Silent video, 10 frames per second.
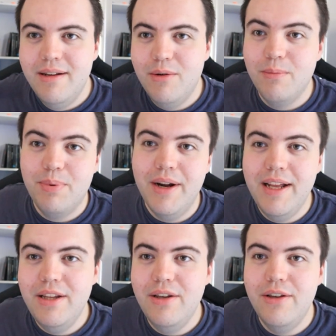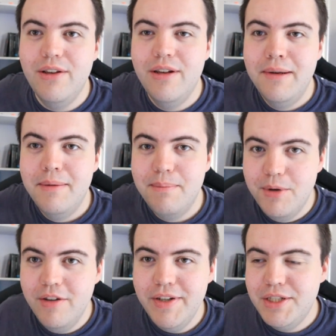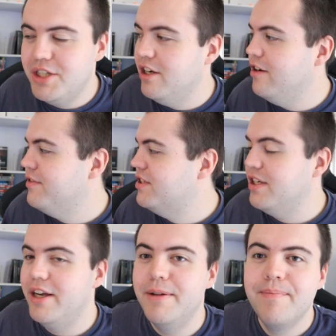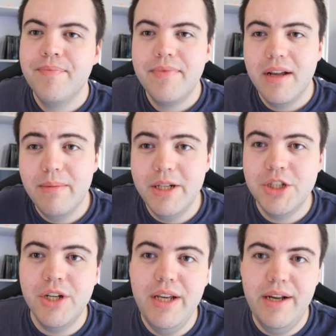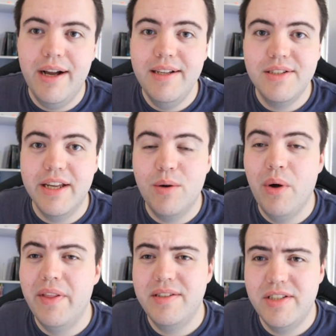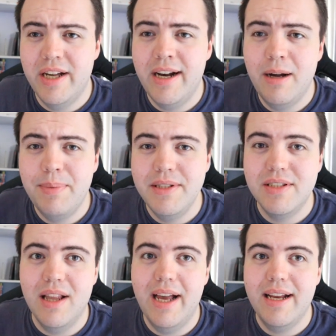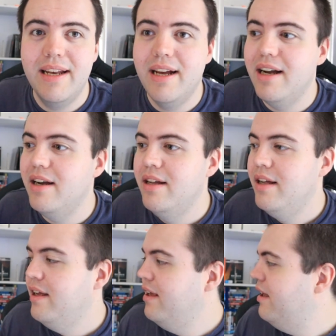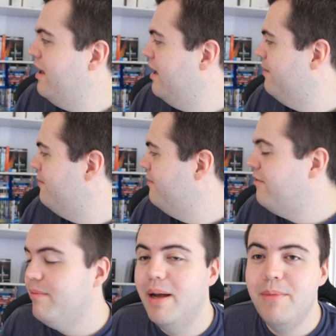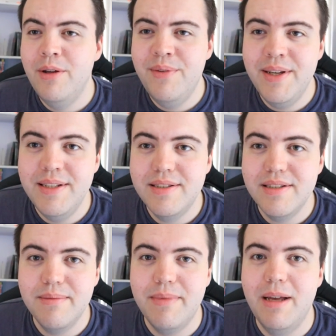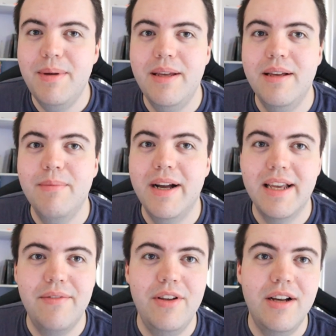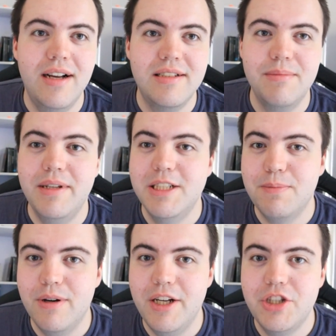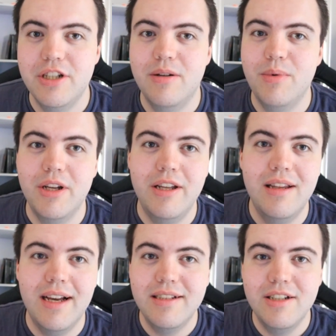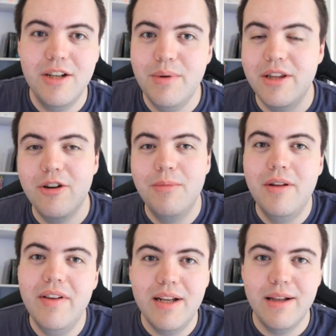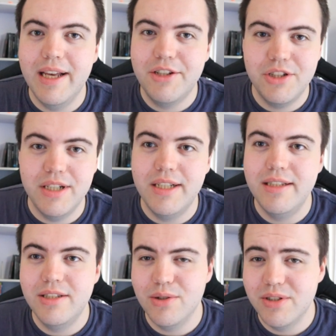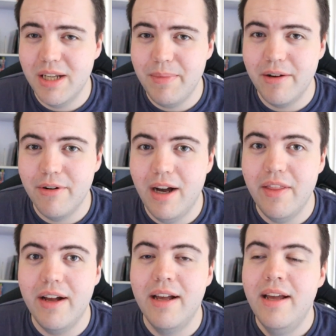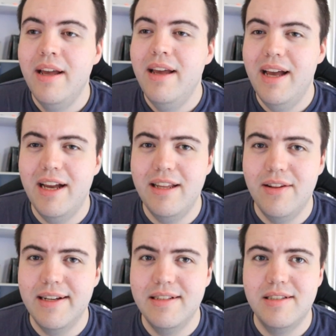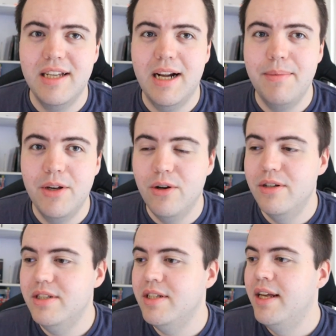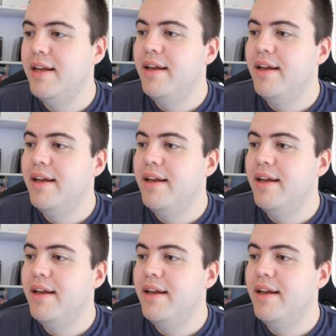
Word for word: or brand new movie shelves. So I want to show you guys like what the setup is like now um, for my movies. Maybe might give you guys some inspiration on what you'd like to do with your movie collections or something rather, how you'd like to set up yours.